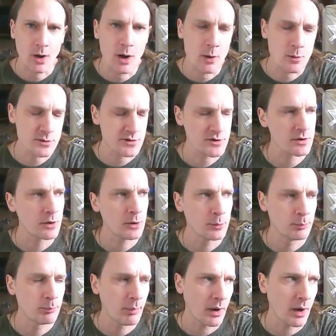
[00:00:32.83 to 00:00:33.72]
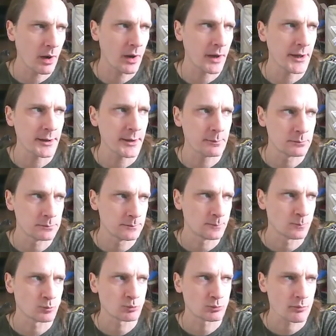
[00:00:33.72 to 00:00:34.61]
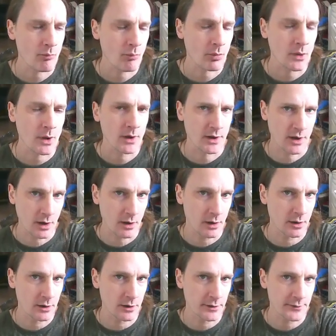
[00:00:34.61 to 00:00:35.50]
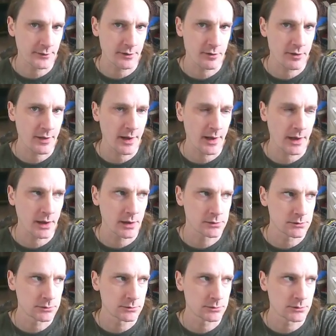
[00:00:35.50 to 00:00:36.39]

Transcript: I was told by Khan that